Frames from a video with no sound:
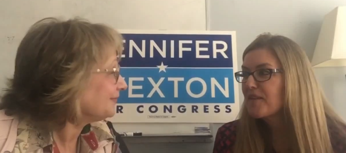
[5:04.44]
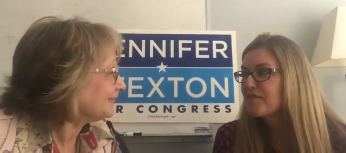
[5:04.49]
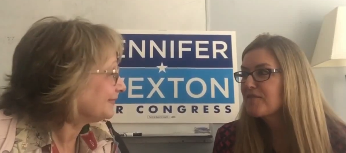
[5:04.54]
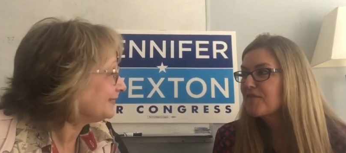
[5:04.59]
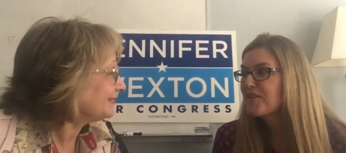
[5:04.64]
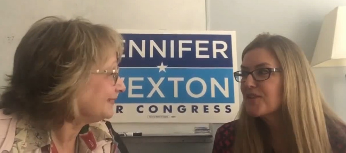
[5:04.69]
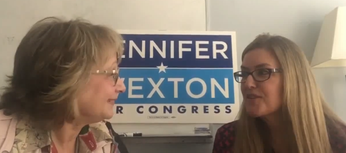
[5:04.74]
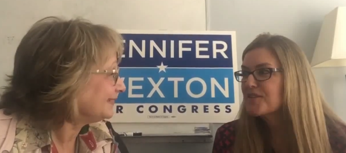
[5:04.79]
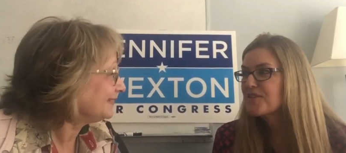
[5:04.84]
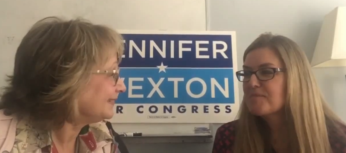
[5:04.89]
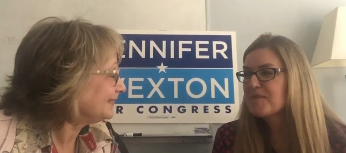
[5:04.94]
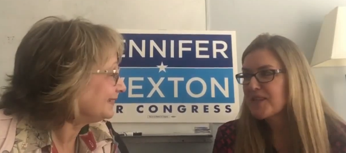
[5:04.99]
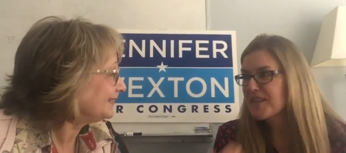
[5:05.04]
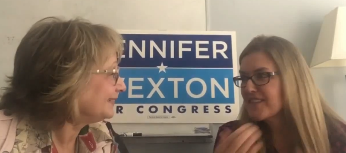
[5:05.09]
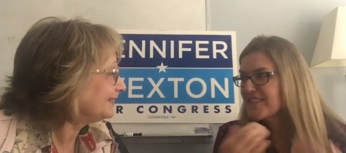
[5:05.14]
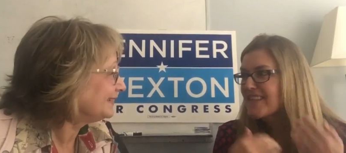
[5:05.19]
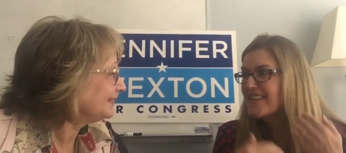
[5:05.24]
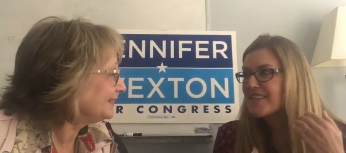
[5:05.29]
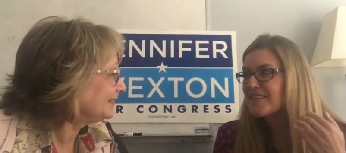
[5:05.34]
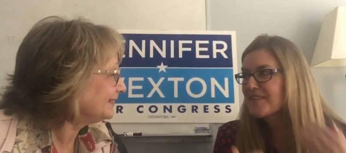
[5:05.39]
Speaker 1: it first
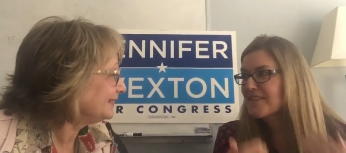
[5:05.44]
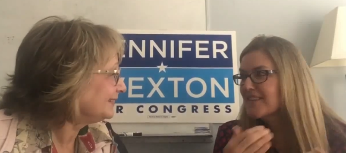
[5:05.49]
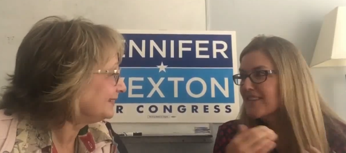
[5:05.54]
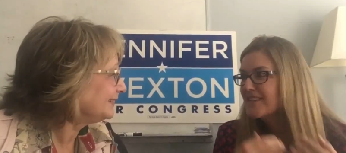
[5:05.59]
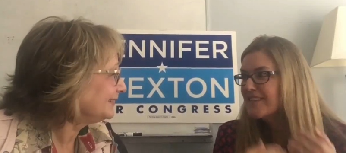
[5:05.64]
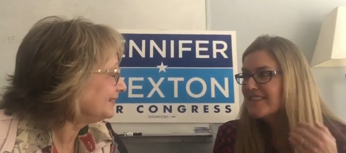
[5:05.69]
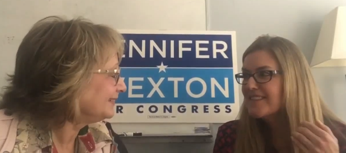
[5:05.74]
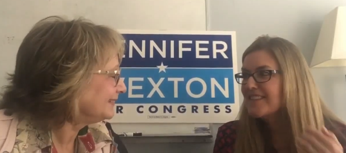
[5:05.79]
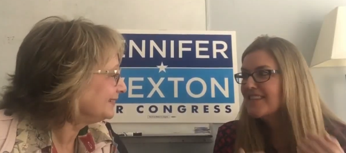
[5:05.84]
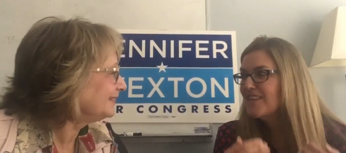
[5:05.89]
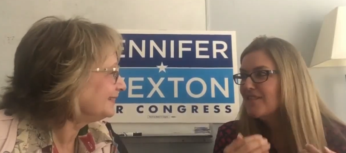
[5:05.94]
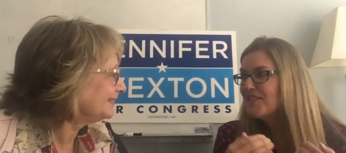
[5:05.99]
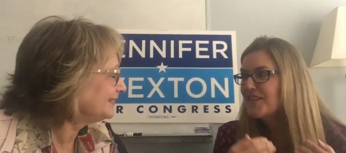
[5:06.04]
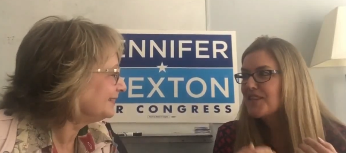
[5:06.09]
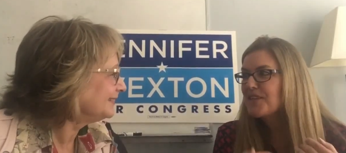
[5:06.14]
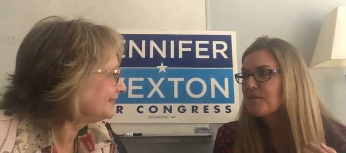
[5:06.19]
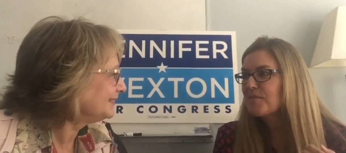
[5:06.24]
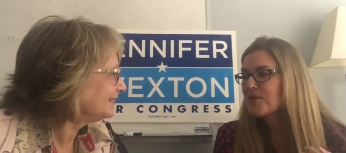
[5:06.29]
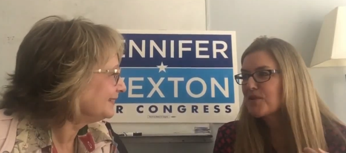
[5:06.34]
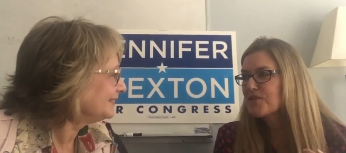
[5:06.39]
because the, the TV
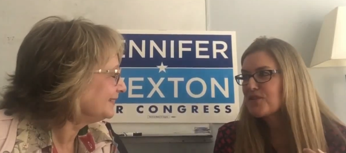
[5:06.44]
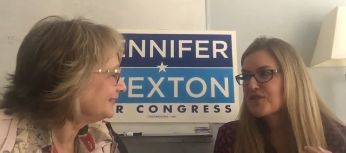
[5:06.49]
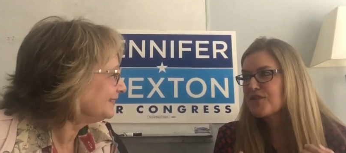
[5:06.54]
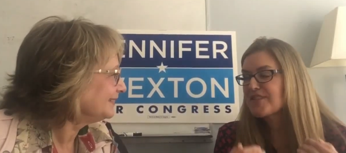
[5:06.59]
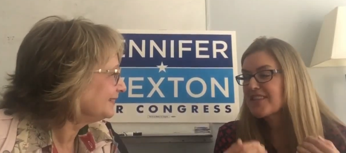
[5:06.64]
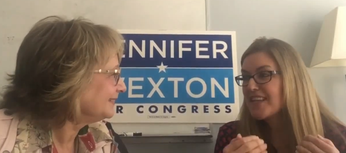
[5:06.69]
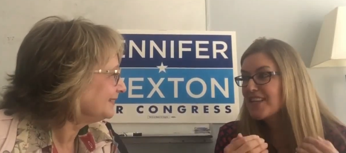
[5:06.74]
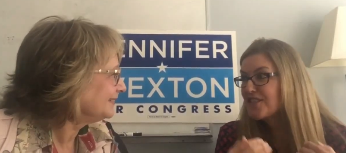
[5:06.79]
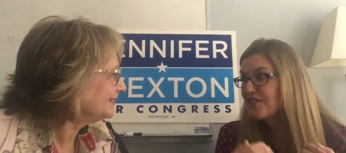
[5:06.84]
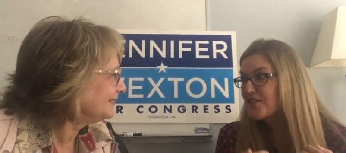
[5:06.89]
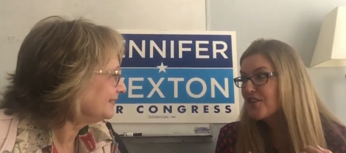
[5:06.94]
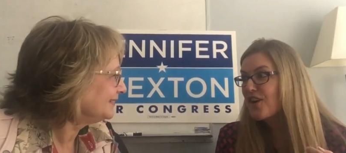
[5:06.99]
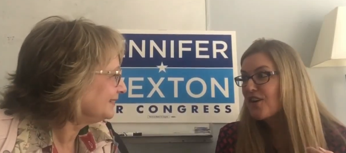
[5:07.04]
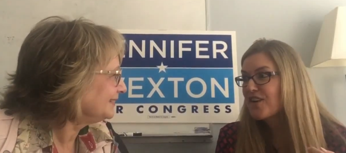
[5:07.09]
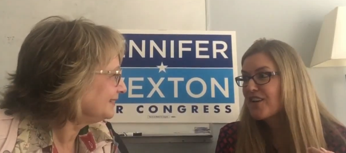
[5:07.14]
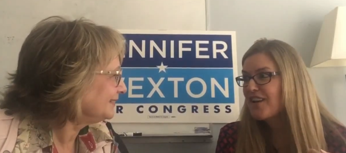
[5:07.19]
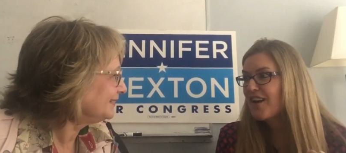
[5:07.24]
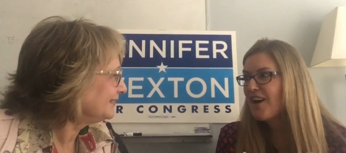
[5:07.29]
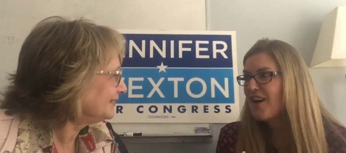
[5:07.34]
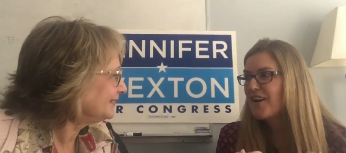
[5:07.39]
commercials they
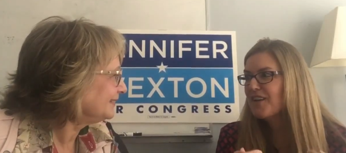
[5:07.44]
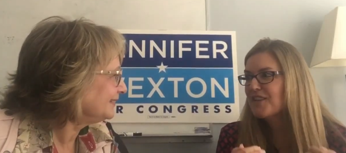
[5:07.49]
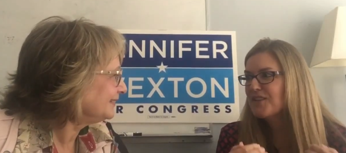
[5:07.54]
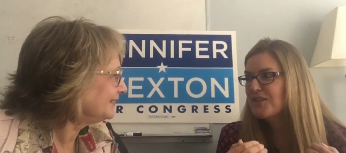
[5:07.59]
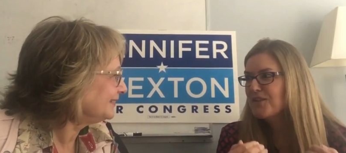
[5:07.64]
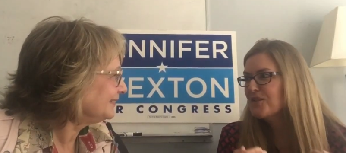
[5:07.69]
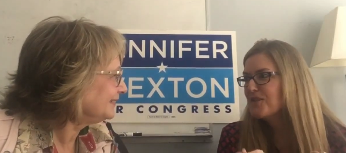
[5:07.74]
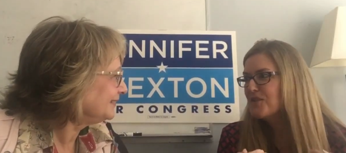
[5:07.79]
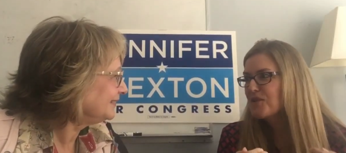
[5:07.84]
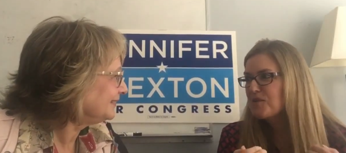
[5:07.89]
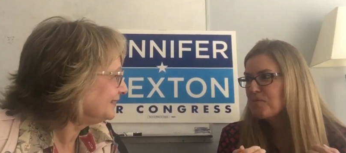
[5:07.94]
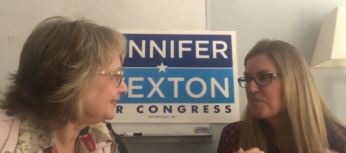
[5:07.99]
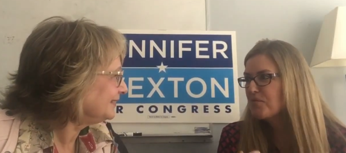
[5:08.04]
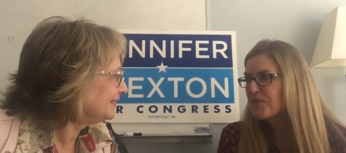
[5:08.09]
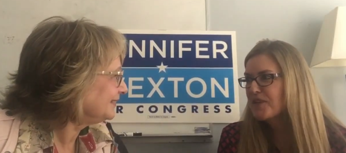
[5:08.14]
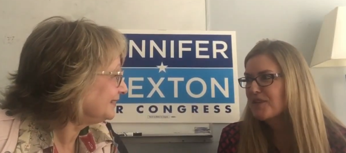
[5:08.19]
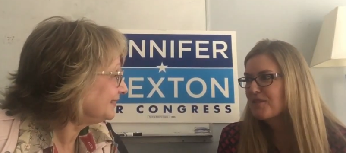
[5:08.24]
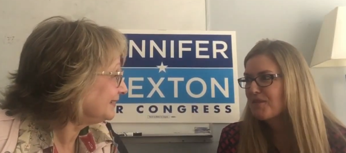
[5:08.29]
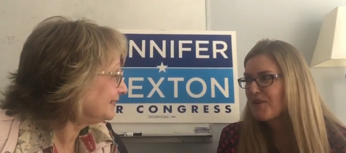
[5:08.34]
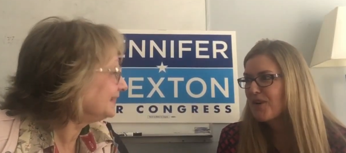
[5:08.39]
started on YouTube
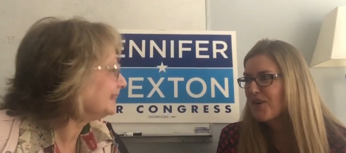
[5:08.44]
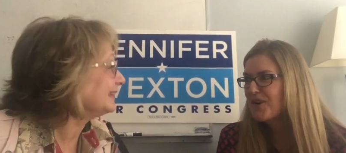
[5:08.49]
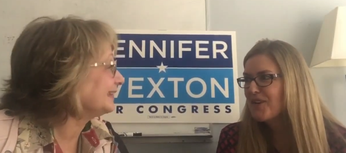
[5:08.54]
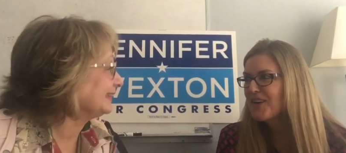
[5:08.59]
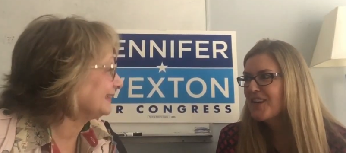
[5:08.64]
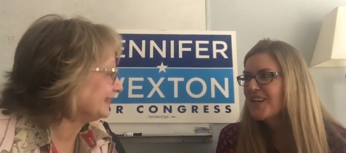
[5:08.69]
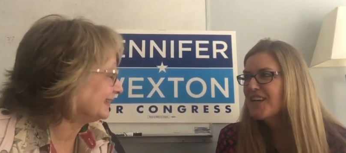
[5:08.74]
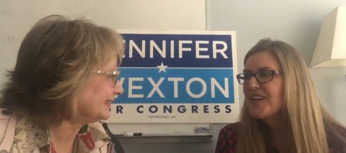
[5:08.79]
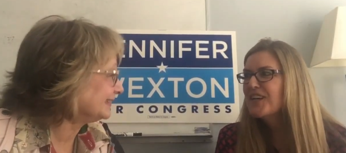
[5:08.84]
pre roll.